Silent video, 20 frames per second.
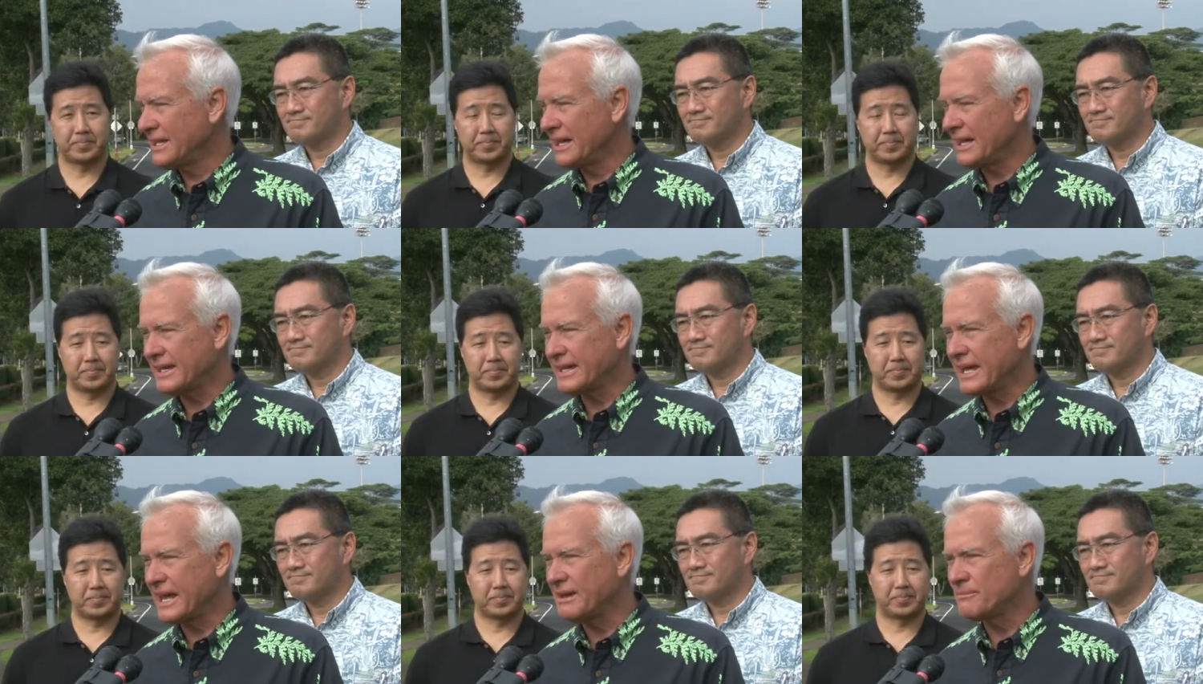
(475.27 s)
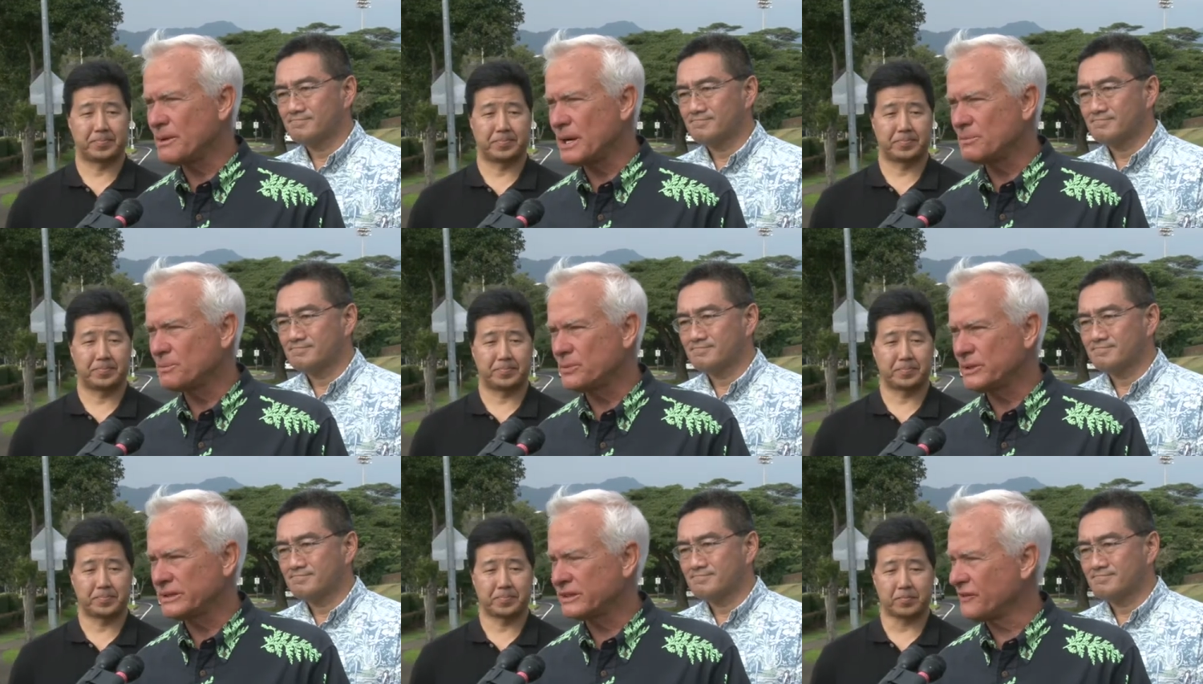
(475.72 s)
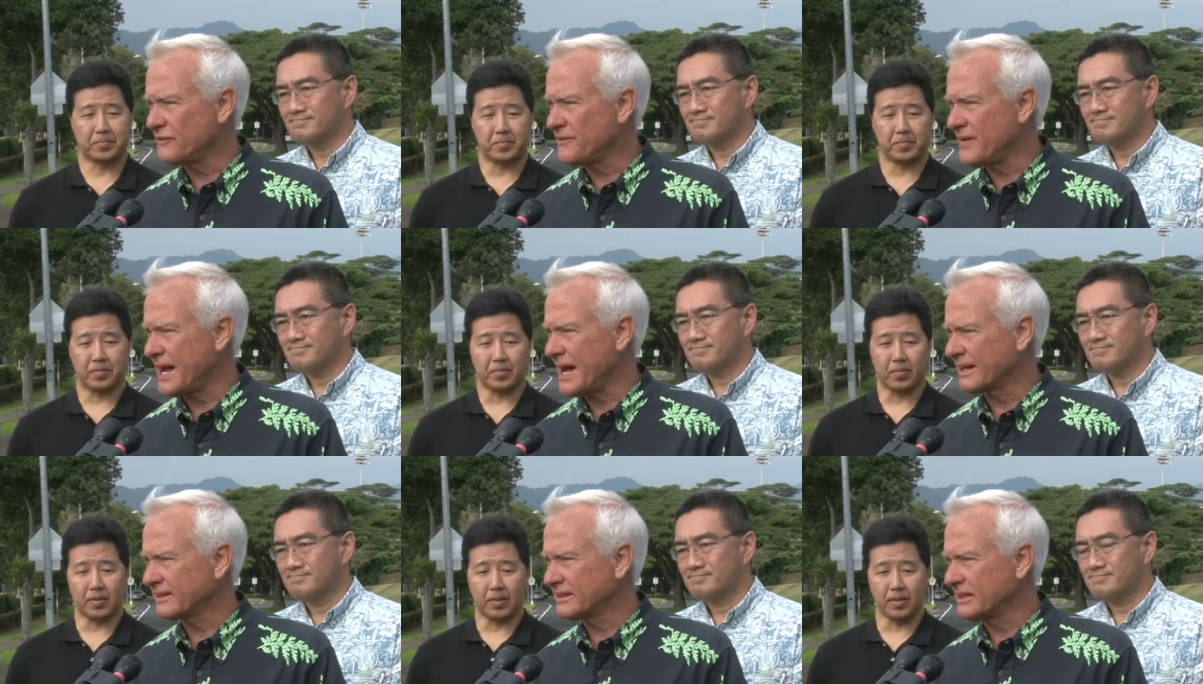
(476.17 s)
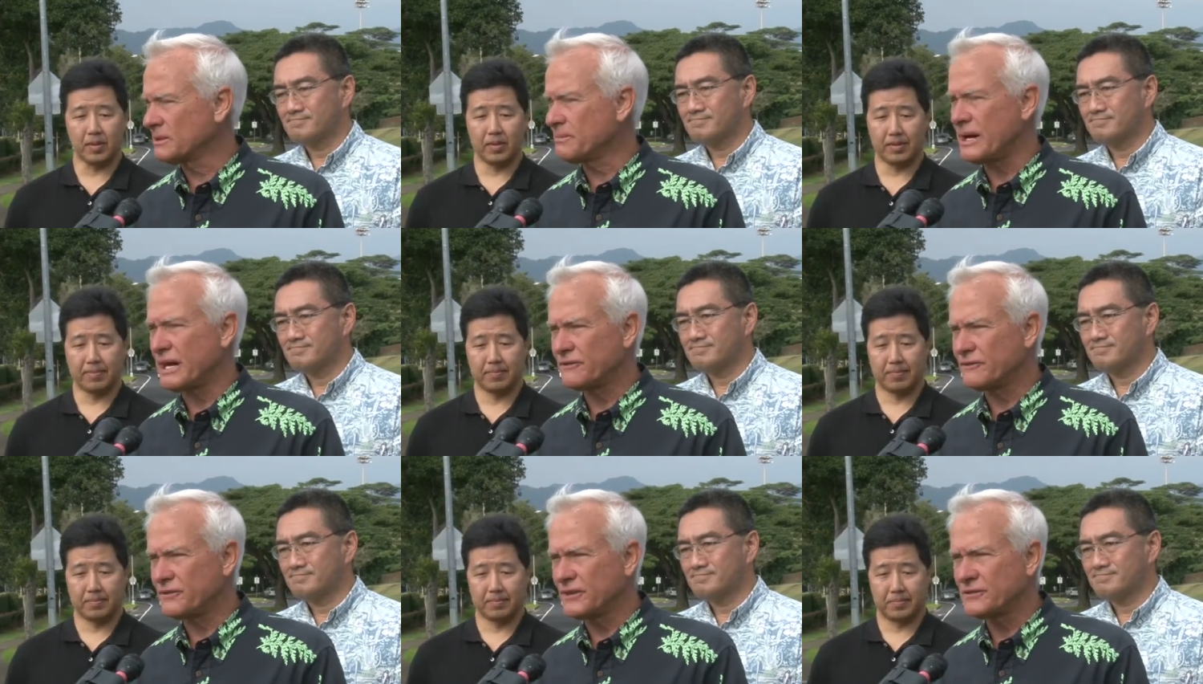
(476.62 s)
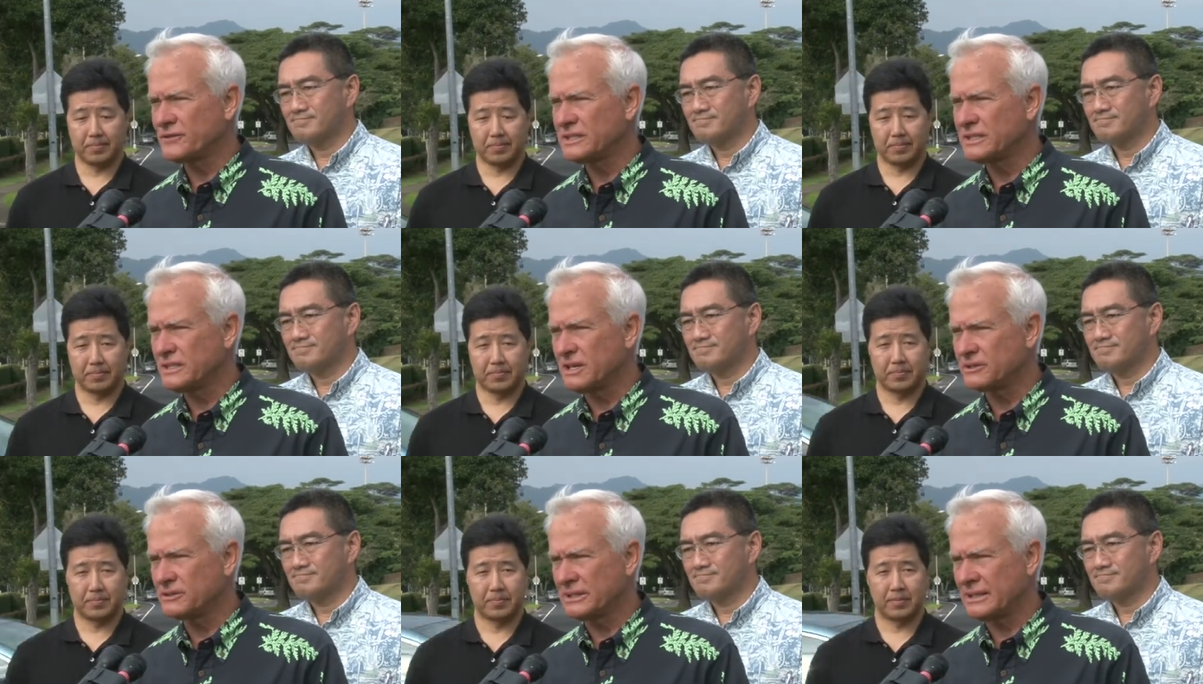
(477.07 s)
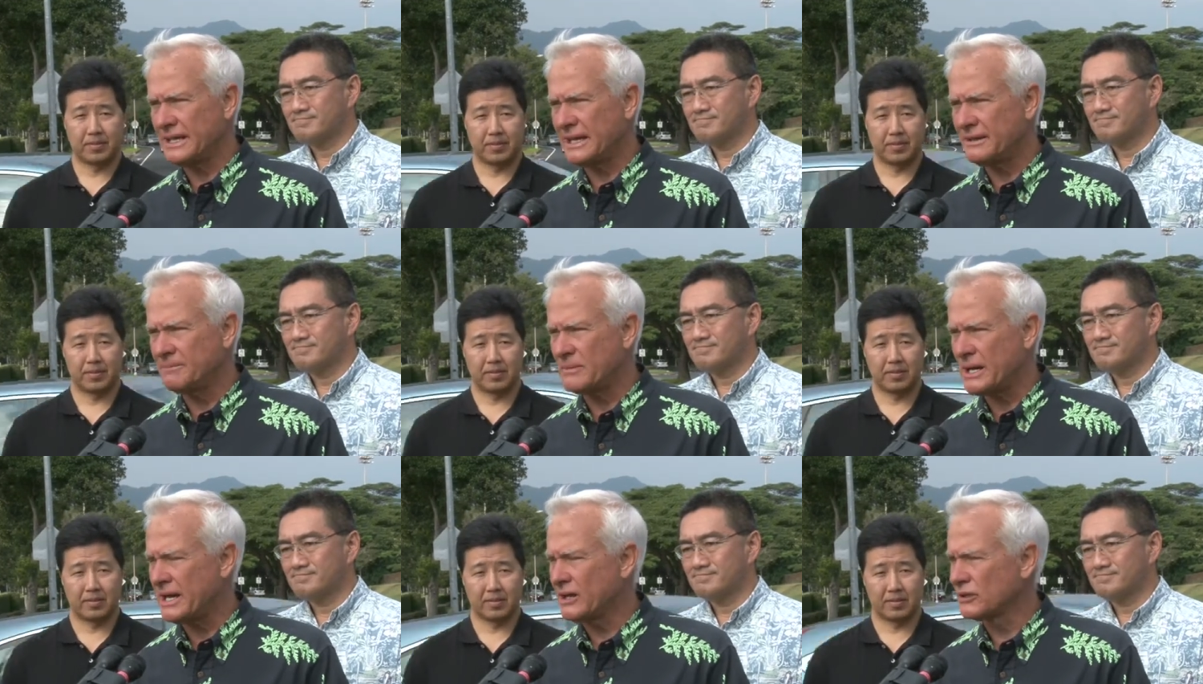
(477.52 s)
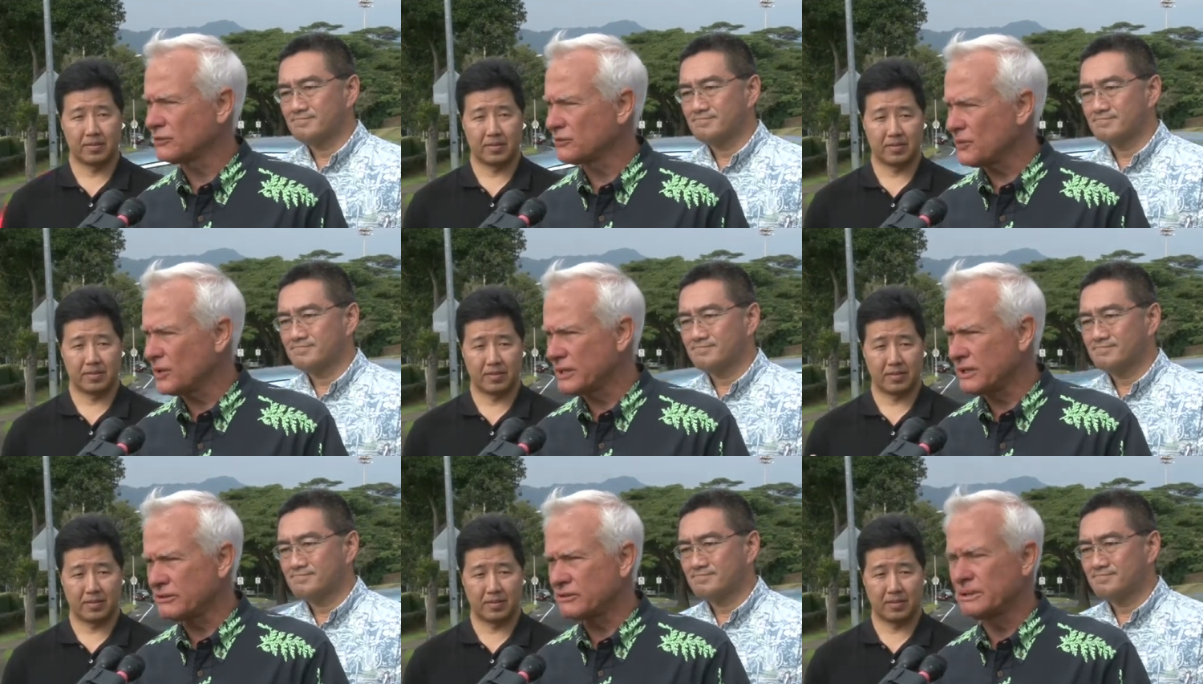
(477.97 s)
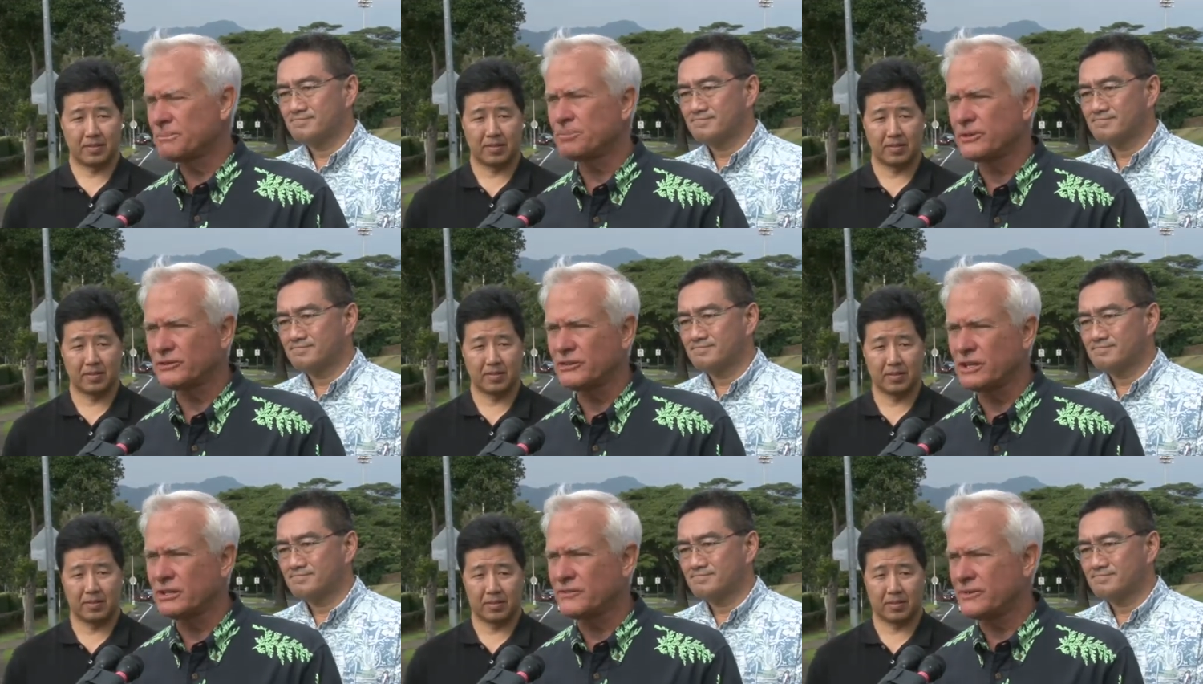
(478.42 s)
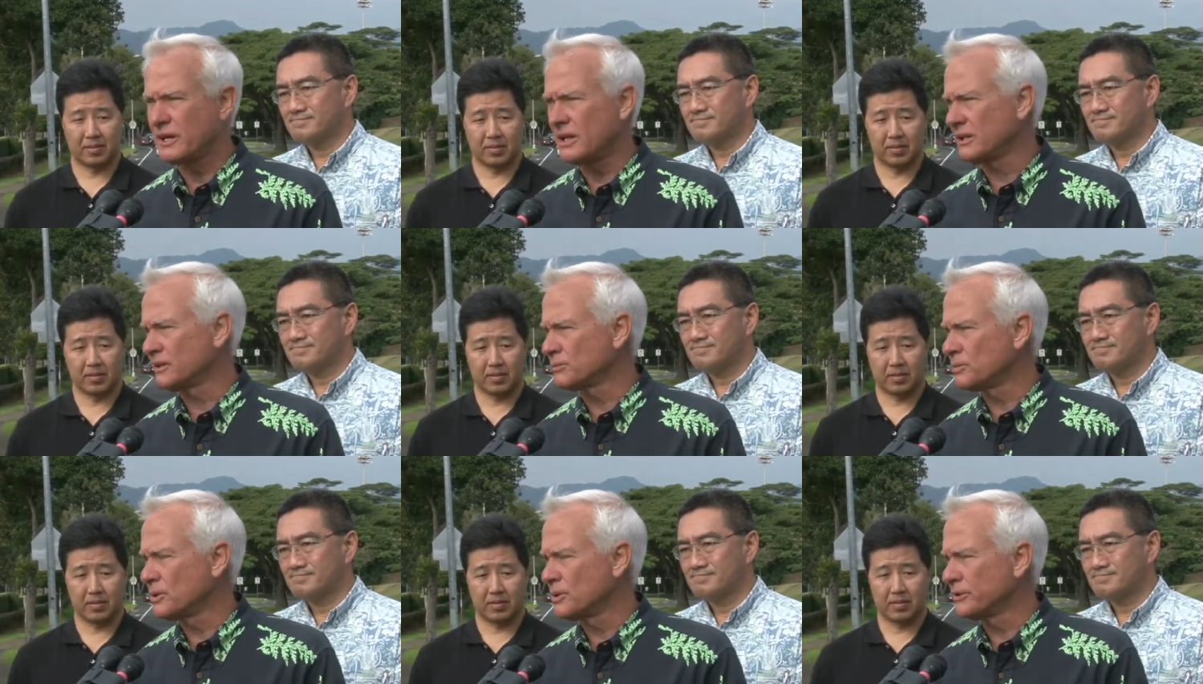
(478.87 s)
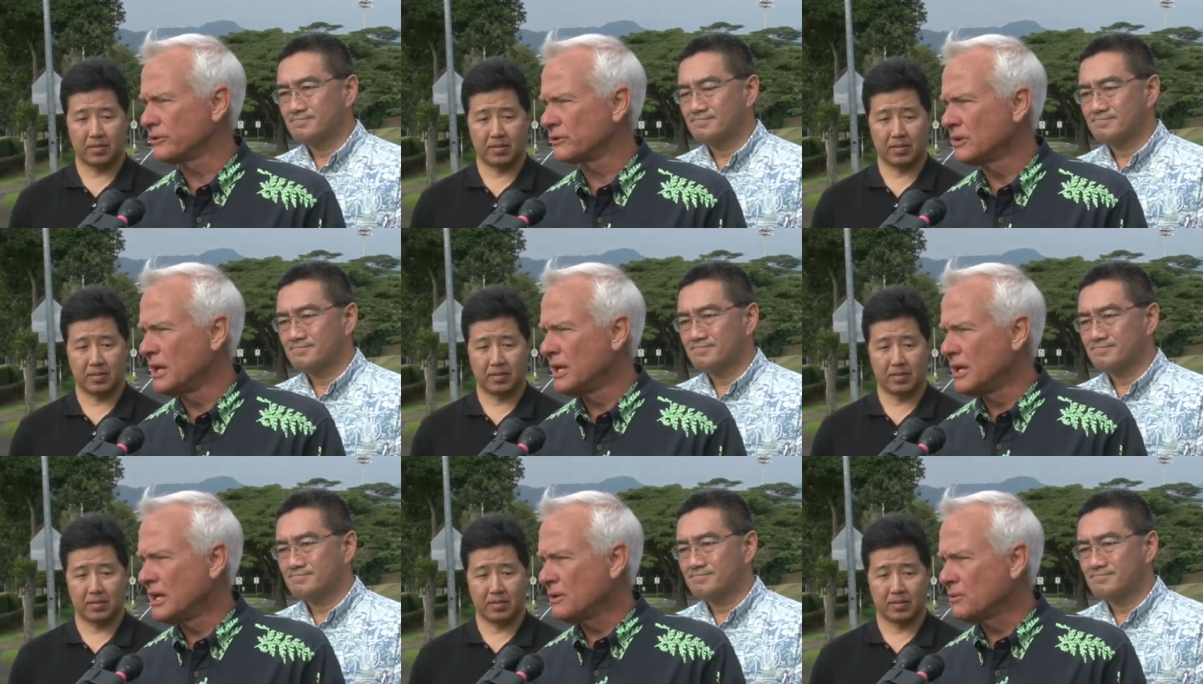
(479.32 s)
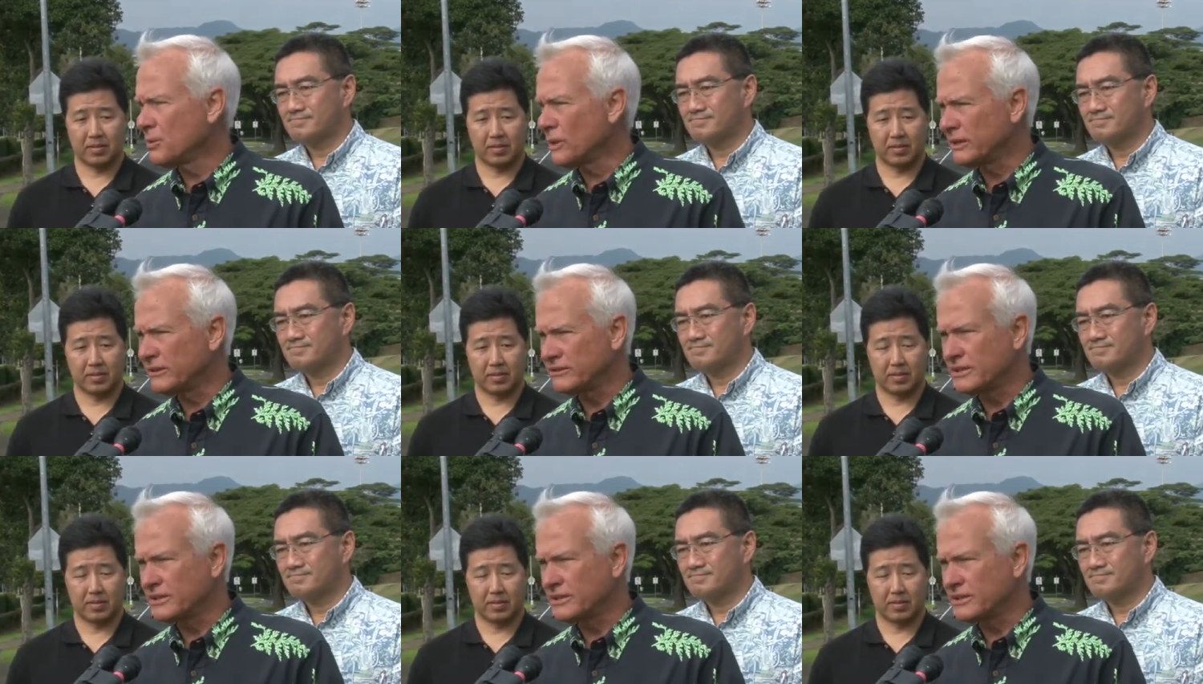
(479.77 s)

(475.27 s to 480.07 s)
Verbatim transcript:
Speaker 1: and came up with the fact that about 1,500 lane miles, 43% of all our roads, were in